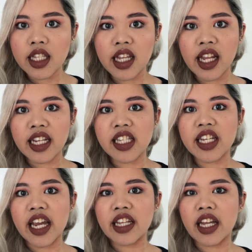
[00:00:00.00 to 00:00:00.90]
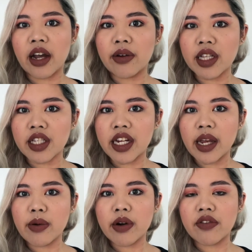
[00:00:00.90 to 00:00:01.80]
the next day now, and
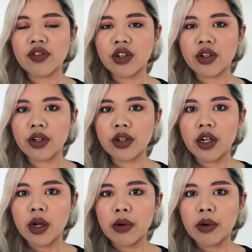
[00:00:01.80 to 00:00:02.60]
today we're off to,